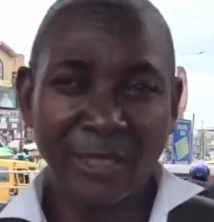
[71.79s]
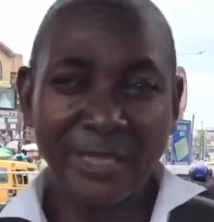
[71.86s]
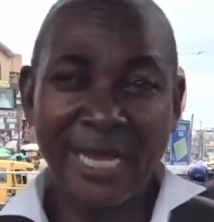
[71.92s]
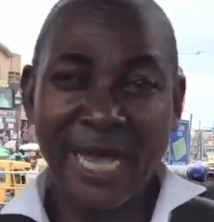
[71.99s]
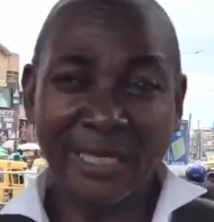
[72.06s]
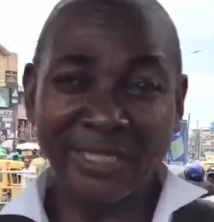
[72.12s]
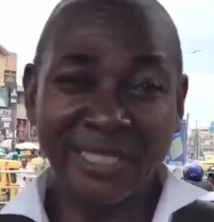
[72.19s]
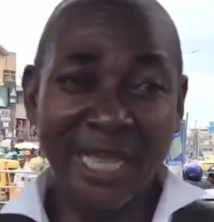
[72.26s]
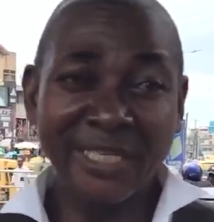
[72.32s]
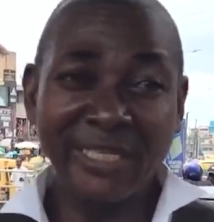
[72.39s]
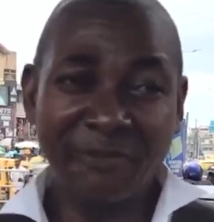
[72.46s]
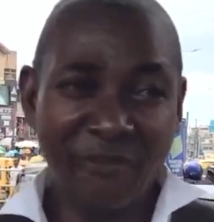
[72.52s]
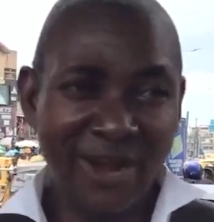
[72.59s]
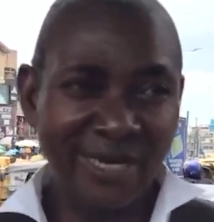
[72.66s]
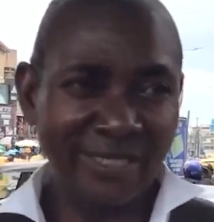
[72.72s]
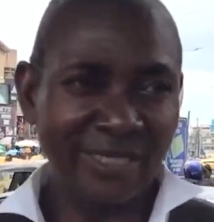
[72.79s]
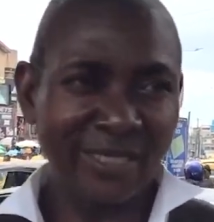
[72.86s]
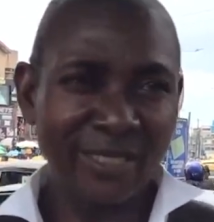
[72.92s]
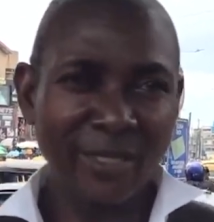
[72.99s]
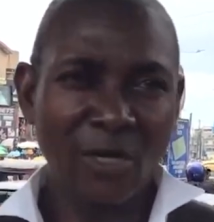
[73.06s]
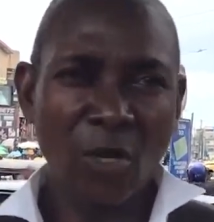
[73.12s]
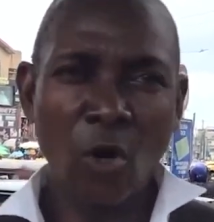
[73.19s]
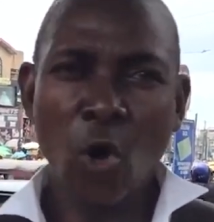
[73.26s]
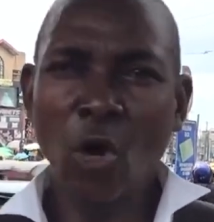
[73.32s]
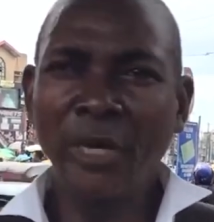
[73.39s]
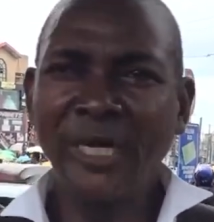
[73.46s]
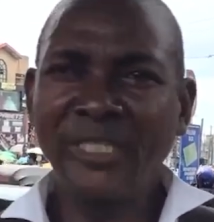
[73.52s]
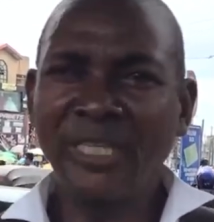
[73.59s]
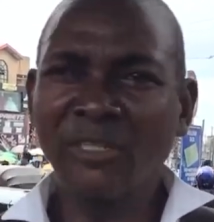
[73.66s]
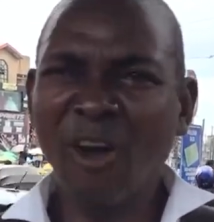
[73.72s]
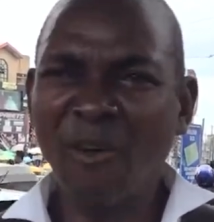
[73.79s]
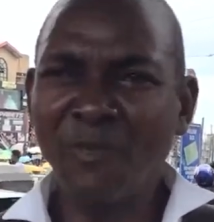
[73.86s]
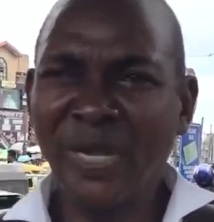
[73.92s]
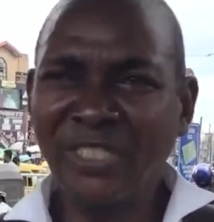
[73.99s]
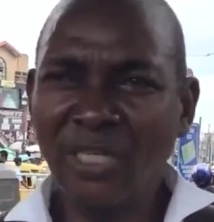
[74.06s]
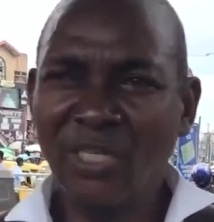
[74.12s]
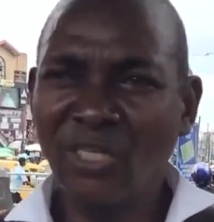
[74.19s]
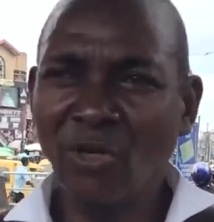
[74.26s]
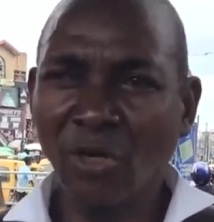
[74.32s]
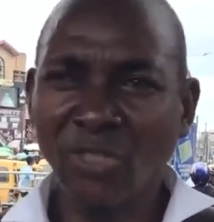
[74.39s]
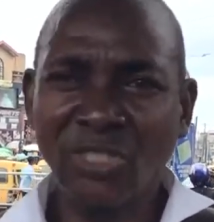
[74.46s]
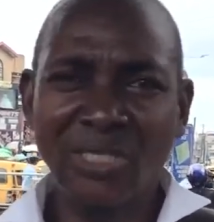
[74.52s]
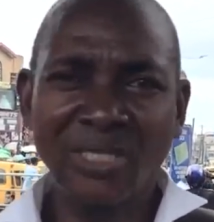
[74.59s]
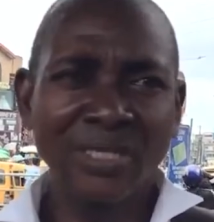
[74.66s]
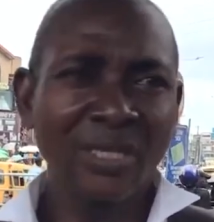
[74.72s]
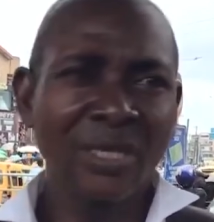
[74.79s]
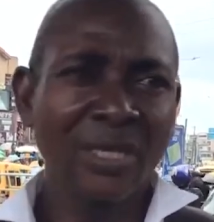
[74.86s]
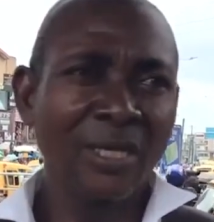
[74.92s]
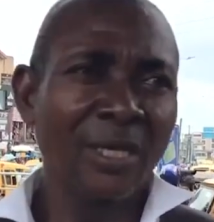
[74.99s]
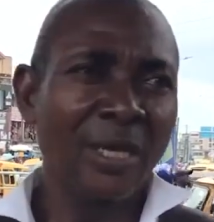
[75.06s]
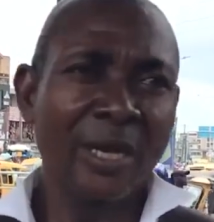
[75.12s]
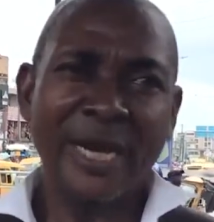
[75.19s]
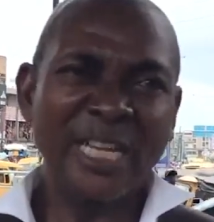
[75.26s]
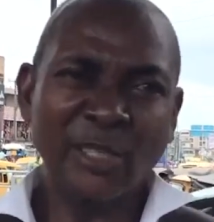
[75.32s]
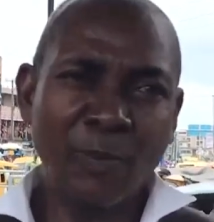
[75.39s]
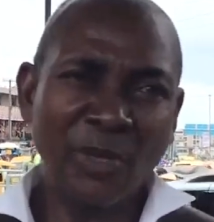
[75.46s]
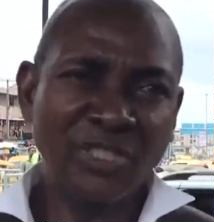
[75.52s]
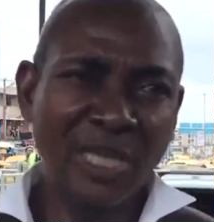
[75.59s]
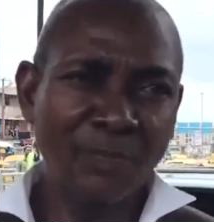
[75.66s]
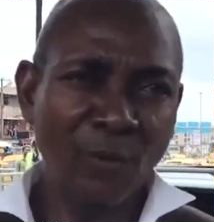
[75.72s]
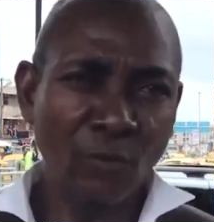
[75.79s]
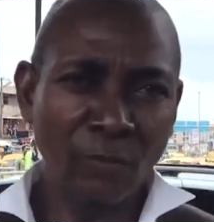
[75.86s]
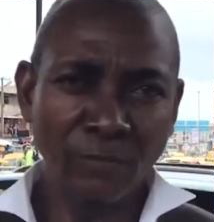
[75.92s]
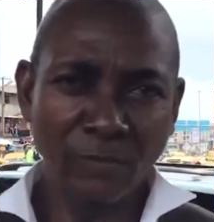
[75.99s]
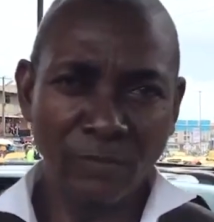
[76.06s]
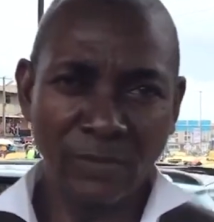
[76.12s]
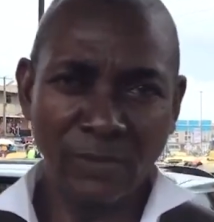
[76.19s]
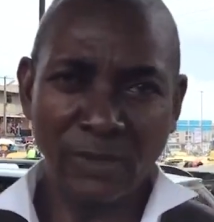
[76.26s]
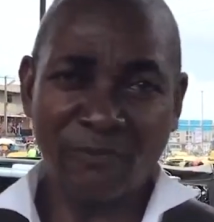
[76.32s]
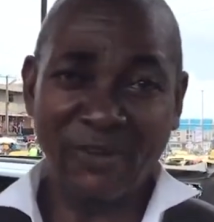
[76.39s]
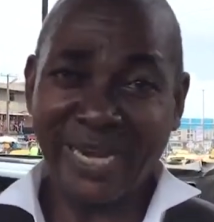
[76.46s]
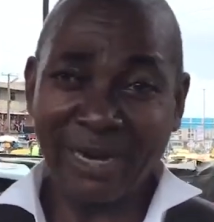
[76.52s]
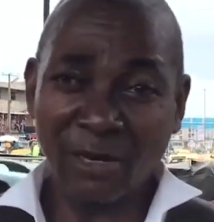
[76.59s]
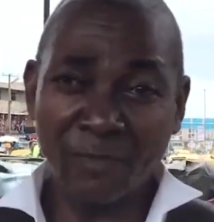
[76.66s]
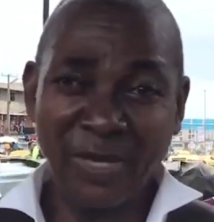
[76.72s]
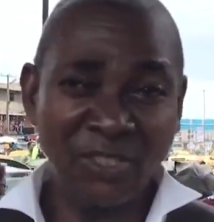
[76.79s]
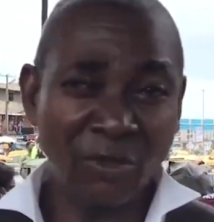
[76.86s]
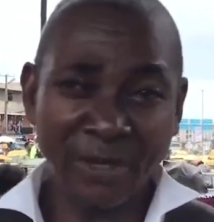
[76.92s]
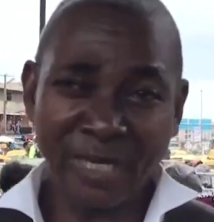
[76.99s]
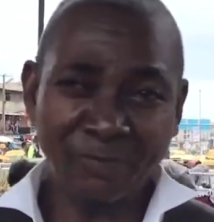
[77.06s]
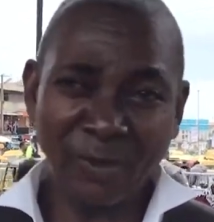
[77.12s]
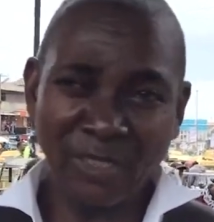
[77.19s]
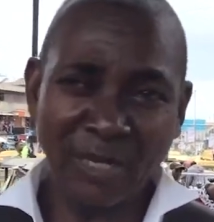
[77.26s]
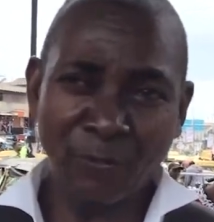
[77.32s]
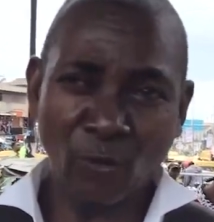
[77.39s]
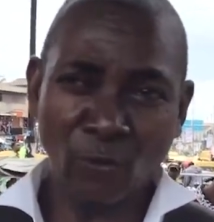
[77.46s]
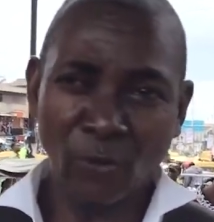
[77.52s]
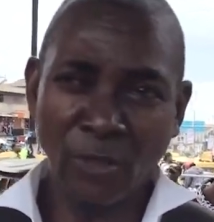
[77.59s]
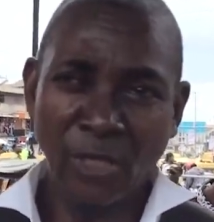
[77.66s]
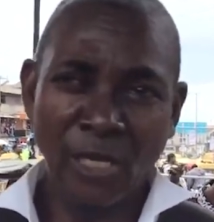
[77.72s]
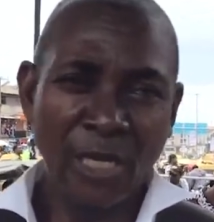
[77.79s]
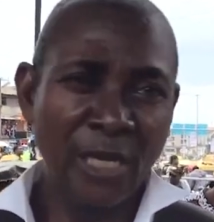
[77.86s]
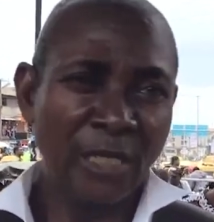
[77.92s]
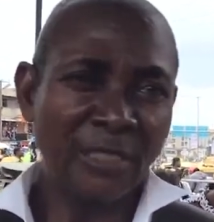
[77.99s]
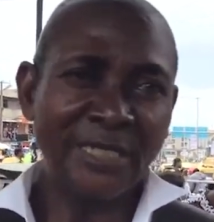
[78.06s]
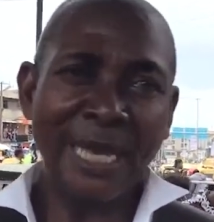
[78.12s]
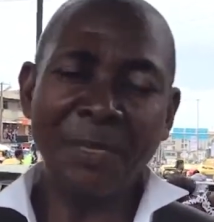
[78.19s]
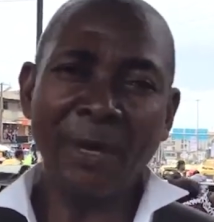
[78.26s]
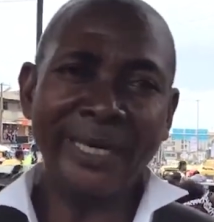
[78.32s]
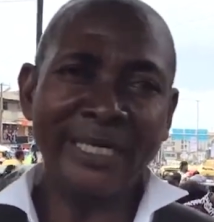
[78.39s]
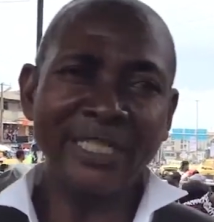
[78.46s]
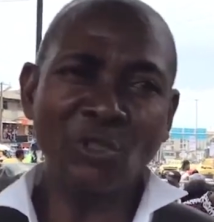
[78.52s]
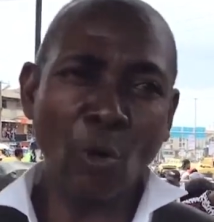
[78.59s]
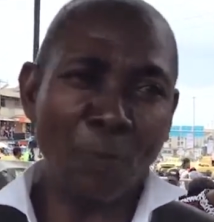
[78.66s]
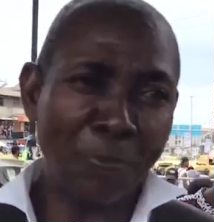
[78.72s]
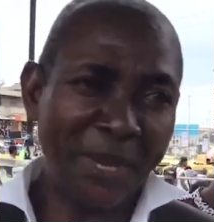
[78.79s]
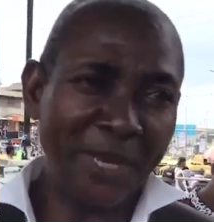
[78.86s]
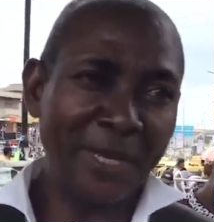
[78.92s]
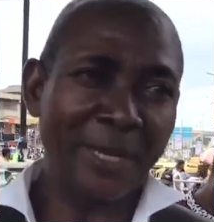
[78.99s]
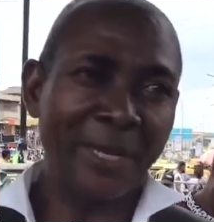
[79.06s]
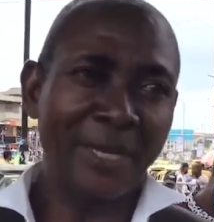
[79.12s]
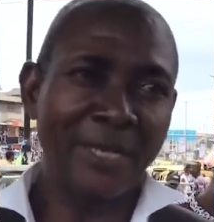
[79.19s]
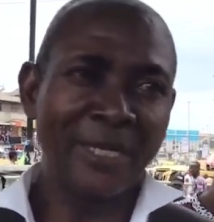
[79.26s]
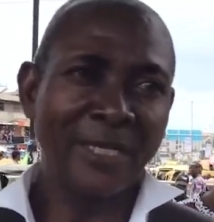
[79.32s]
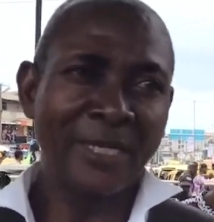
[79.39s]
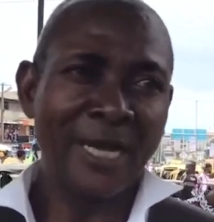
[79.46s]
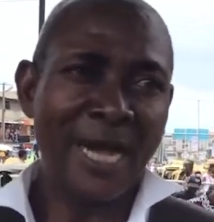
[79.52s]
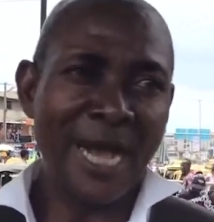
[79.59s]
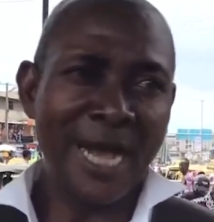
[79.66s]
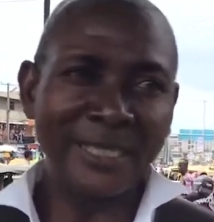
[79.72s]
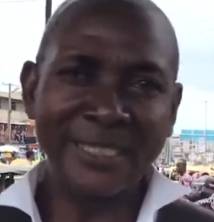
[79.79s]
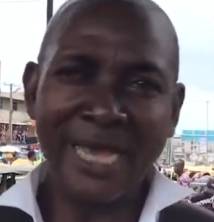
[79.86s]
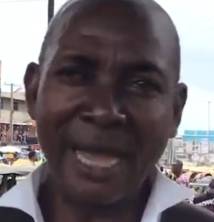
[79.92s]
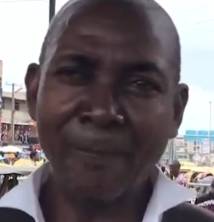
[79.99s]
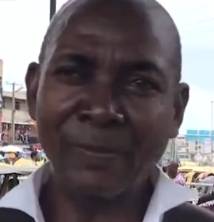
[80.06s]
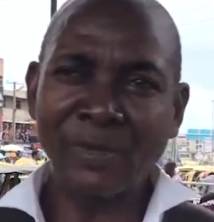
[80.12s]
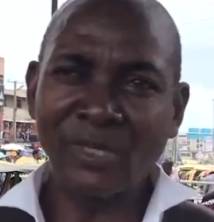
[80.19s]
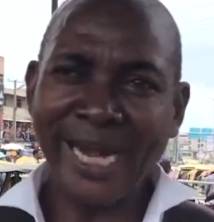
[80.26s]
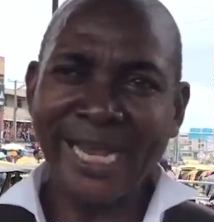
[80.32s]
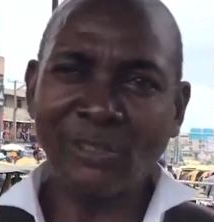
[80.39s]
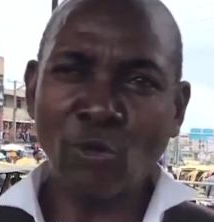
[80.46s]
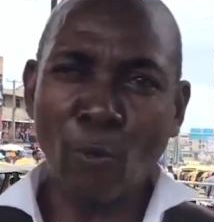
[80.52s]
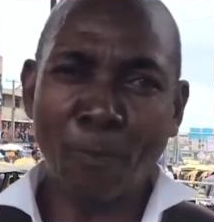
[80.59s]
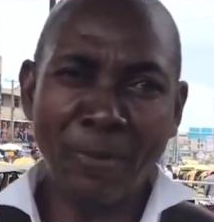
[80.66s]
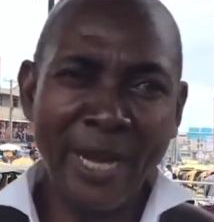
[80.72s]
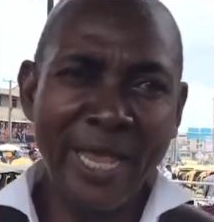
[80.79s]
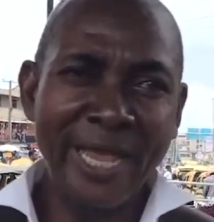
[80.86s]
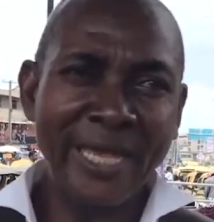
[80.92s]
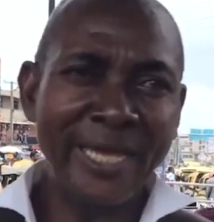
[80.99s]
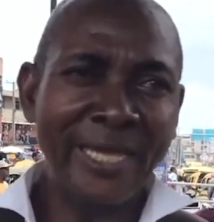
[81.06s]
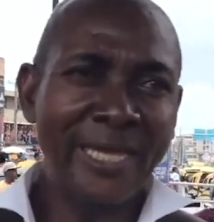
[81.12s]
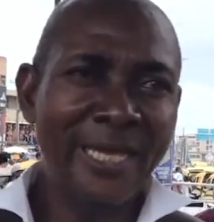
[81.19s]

They are saying the facts. Only the government is not responsible. The federal government is not responsible. They are not ready to pay, and they are trying to play